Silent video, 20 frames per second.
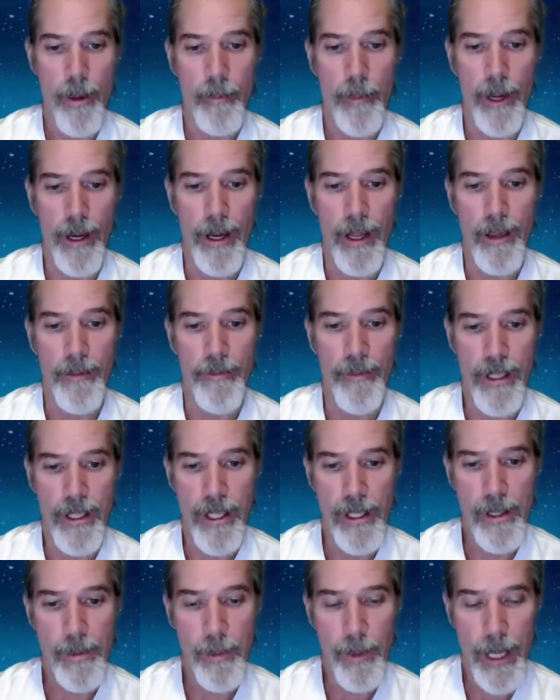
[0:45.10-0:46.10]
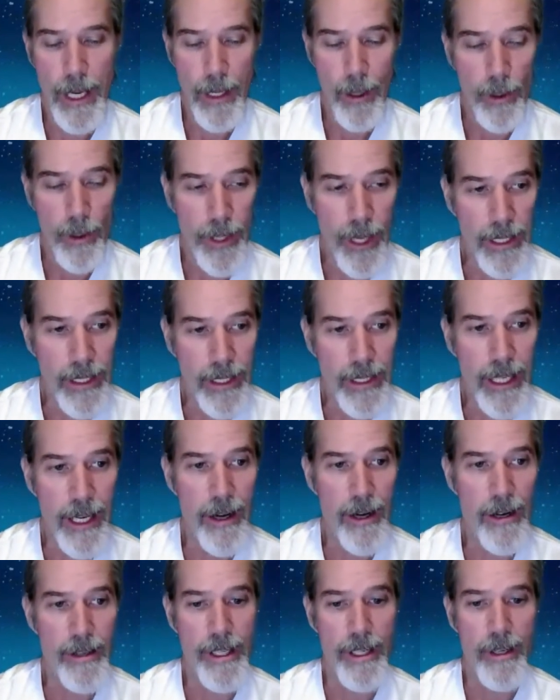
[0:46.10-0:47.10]
But if it's just plain old night
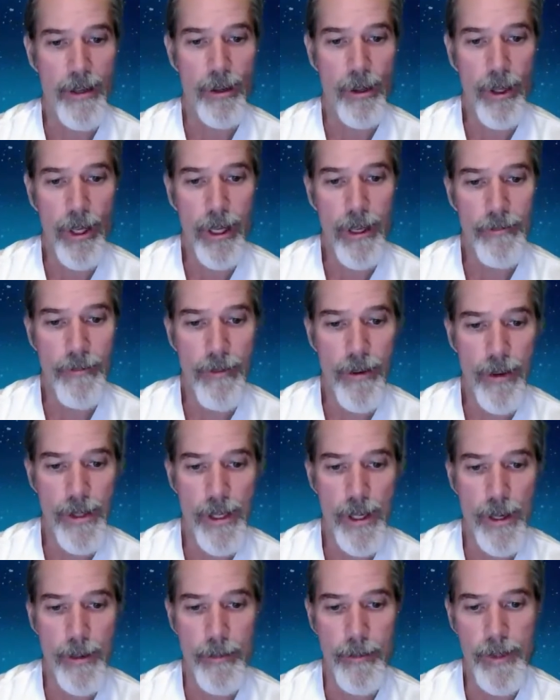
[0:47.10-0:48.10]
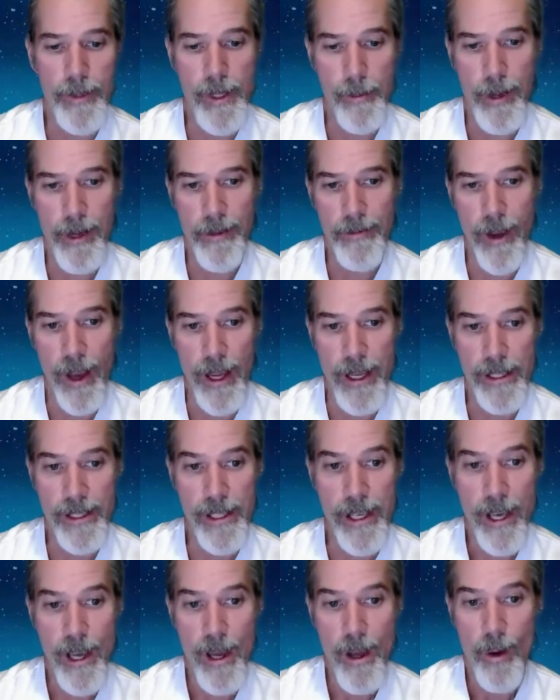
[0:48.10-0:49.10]
terrors and you're looking for some advice,
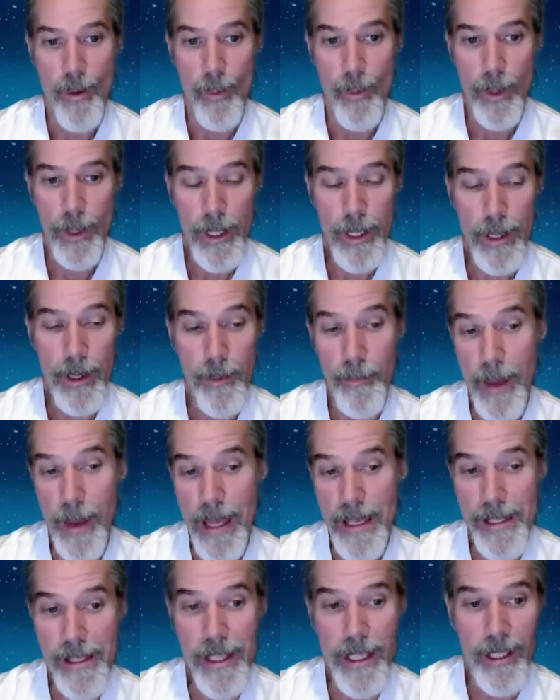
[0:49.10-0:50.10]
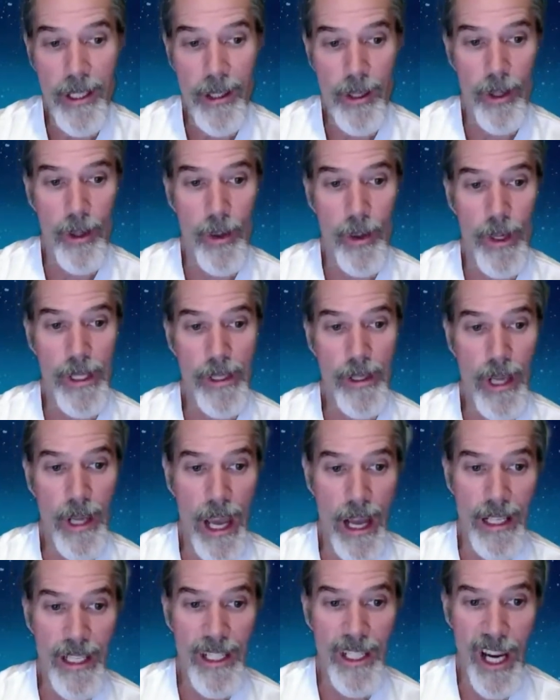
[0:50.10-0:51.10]
really the best thing to do is
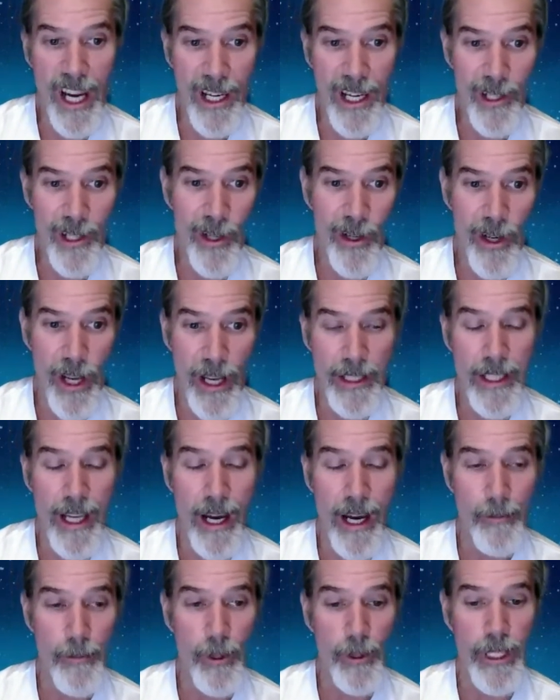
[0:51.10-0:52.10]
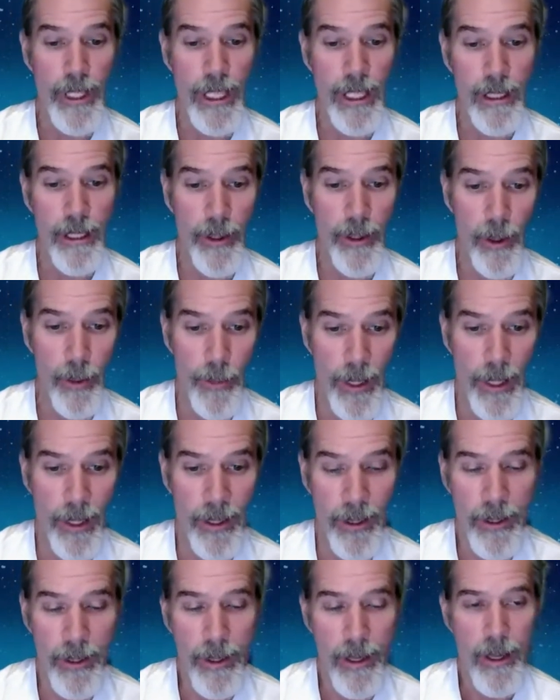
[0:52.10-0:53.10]
kind of change your nighttime routine a little bit.
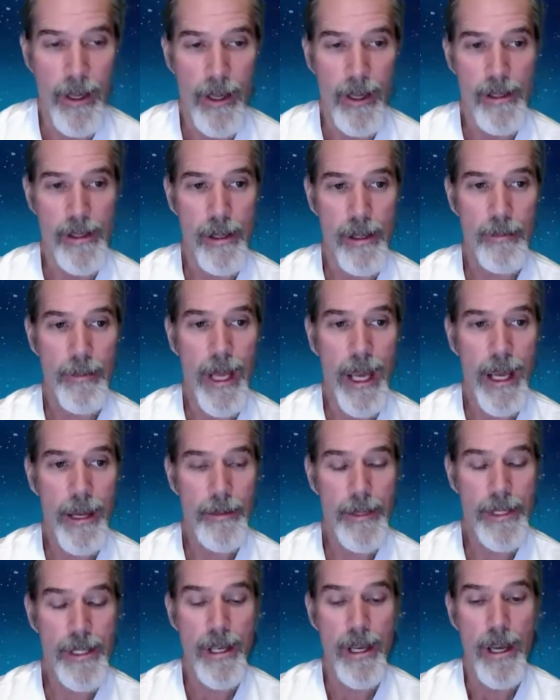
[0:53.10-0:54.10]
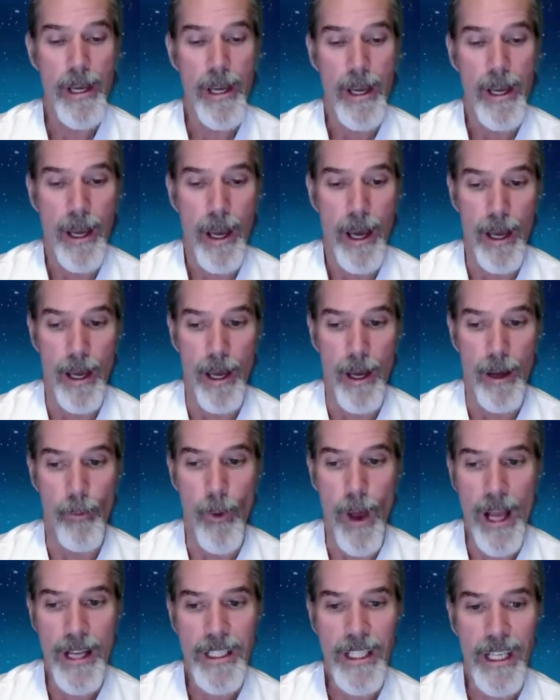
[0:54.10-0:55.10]
Sometimes
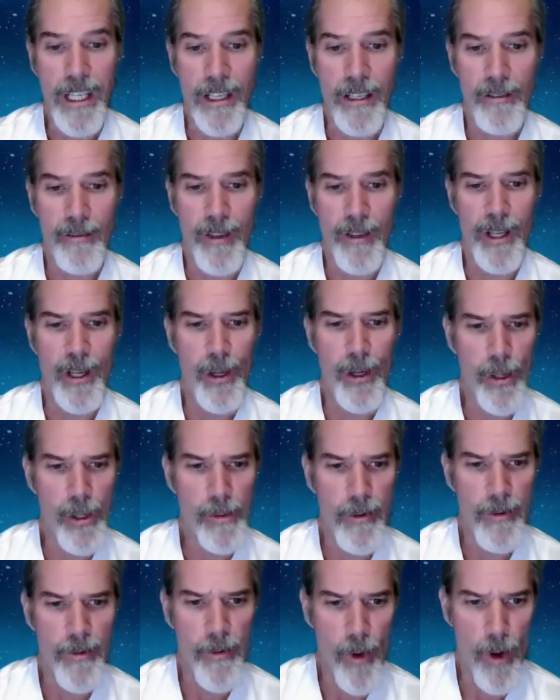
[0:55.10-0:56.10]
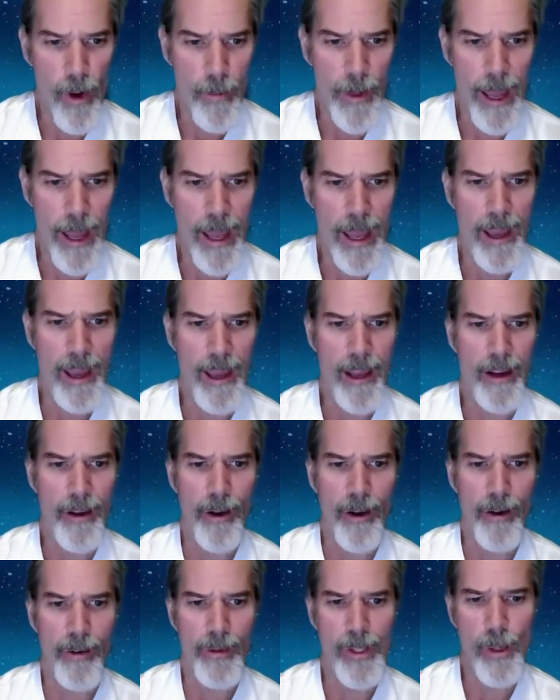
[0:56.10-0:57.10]
watching the news before bed
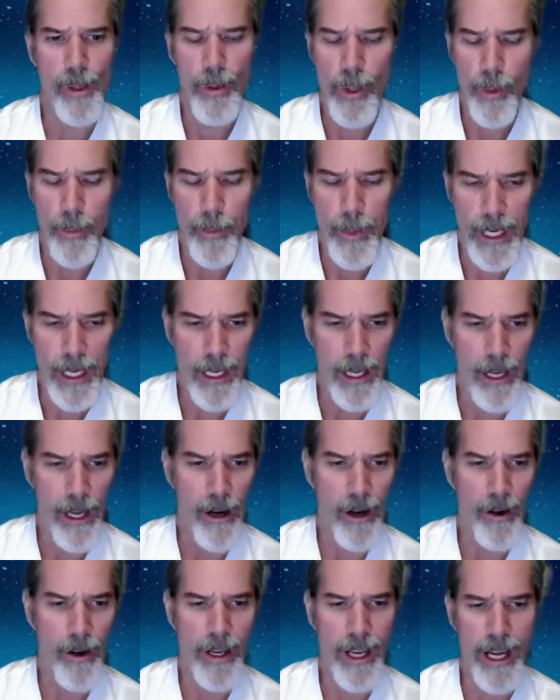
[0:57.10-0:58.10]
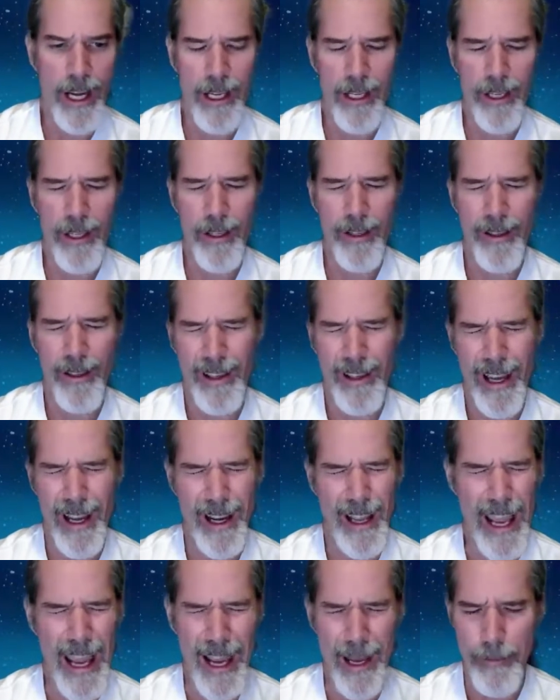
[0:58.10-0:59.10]
or social media or getting kind
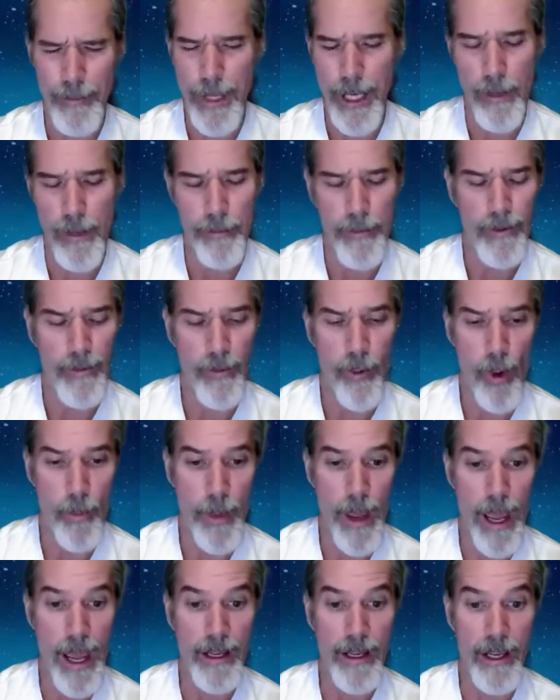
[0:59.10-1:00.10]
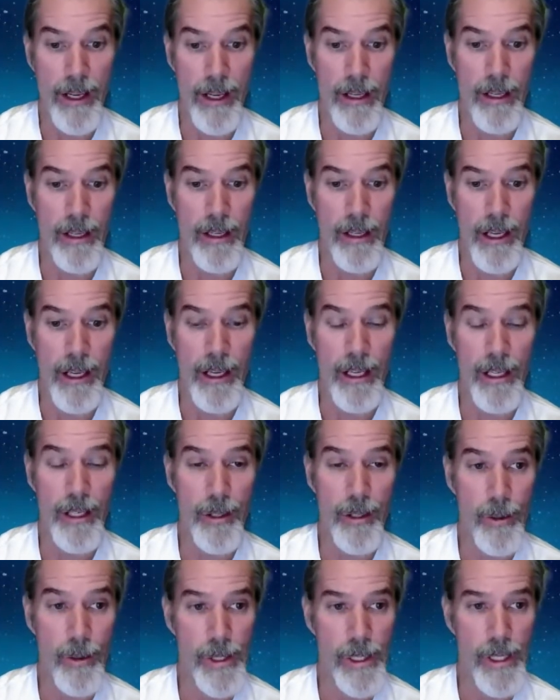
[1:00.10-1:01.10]
of amped up before bed can
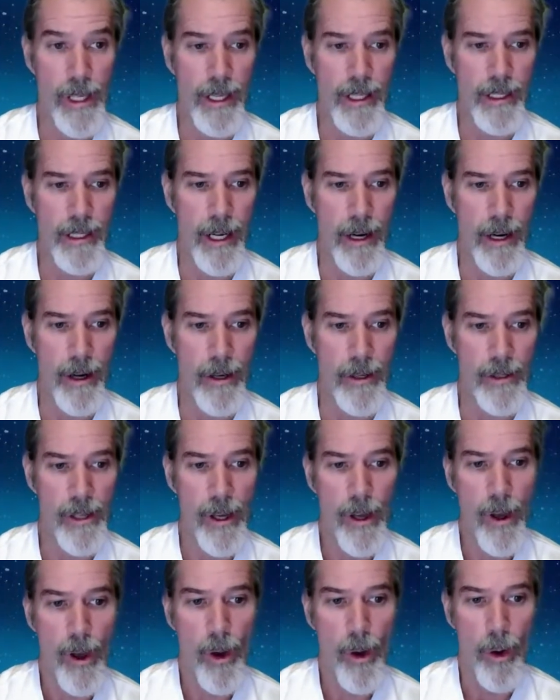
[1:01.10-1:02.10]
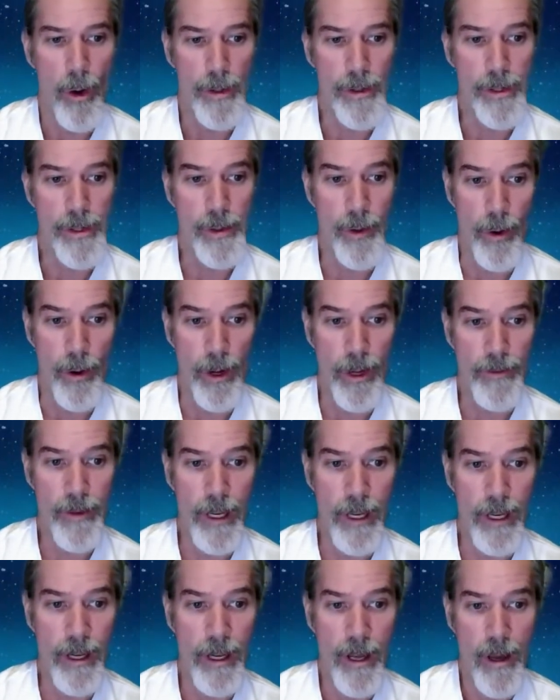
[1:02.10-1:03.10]
induce night terrors, or
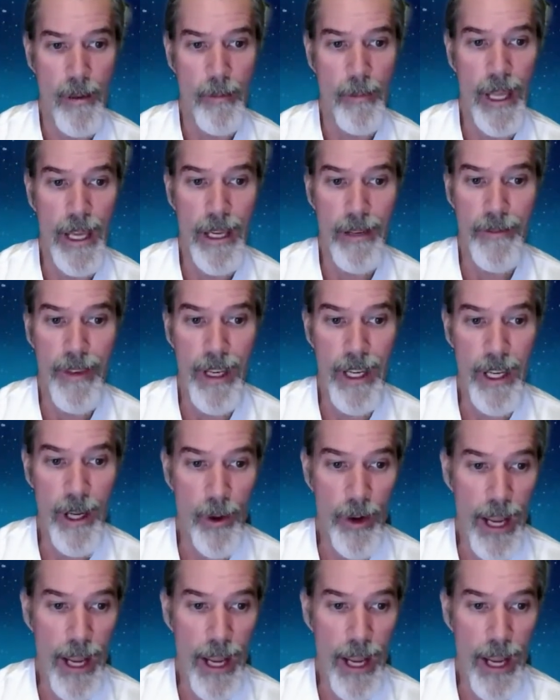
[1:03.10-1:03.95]
even playing video